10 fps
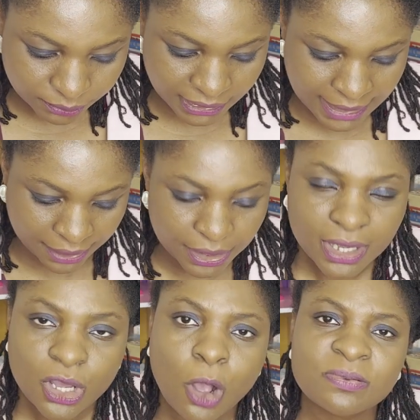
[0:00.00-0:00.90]
Now,
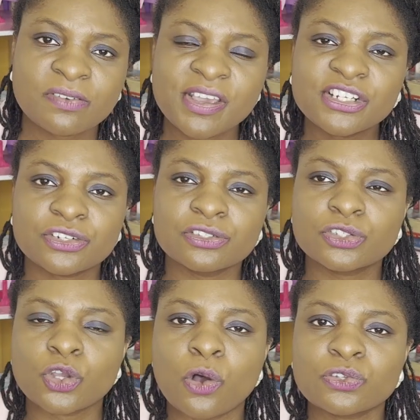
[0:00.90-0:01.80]

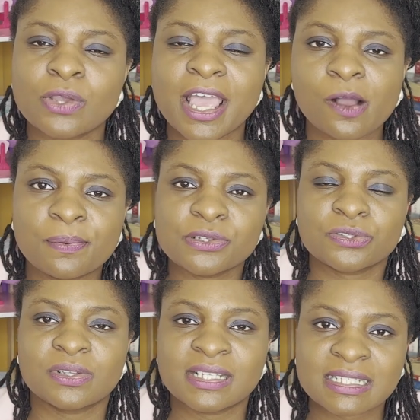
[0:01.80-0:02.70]
observations also help us
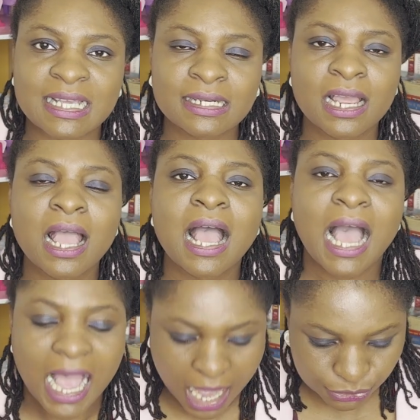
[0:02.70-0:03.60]
to understand
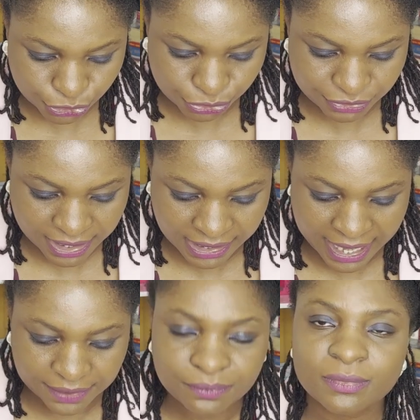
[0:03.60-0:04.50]
how children
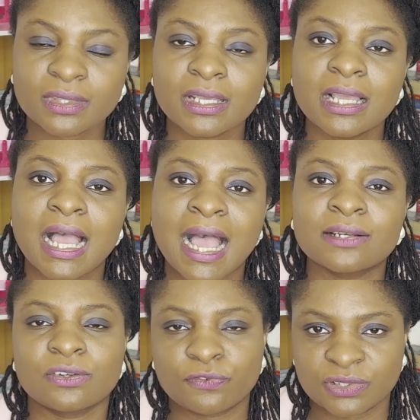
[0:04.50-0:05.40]
learn,
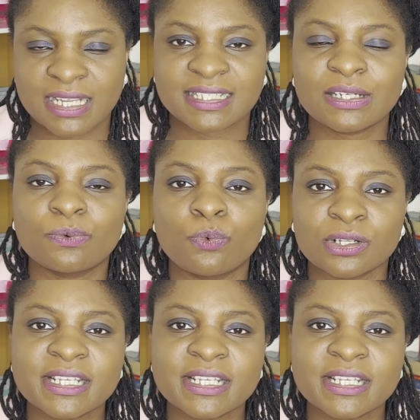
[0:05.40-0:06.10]
and of course I said what